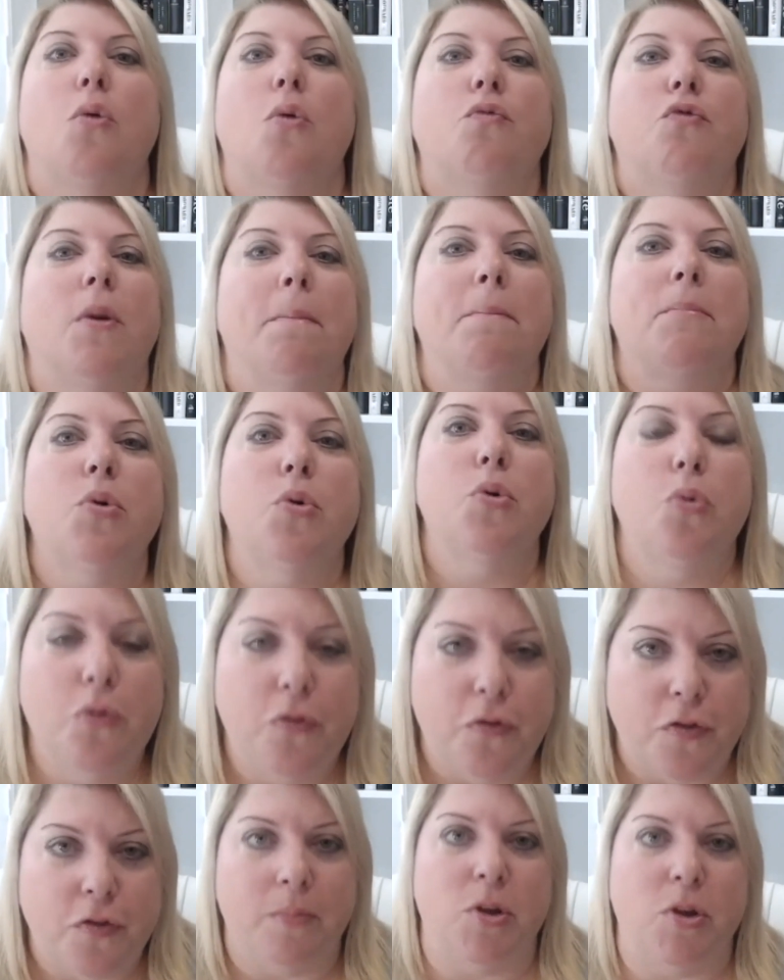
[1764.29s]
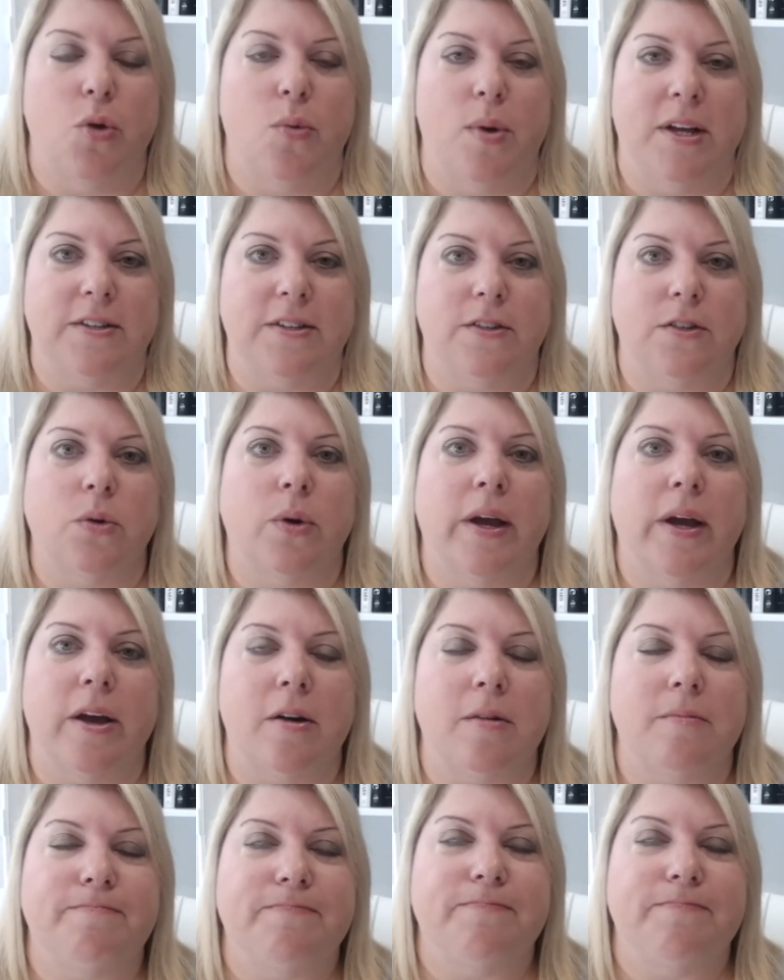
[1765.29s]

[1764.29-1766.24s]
removed from US soil.